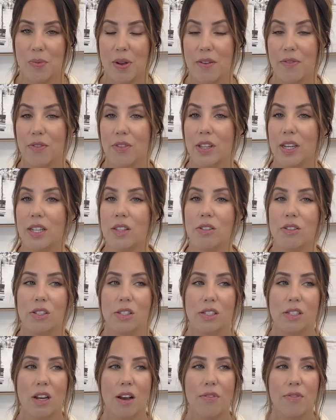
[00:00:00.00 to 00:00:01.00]
I feel like their
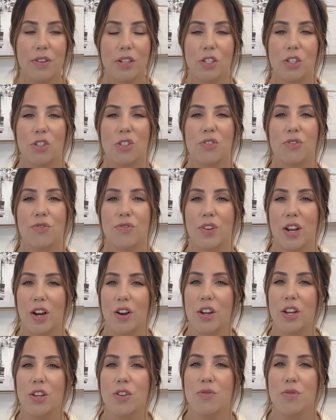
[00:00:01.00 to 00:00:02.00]
stuff is just
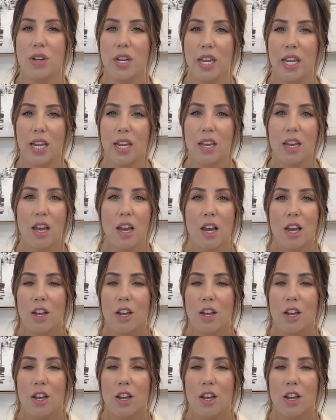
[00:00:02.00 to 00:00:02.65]
very unique.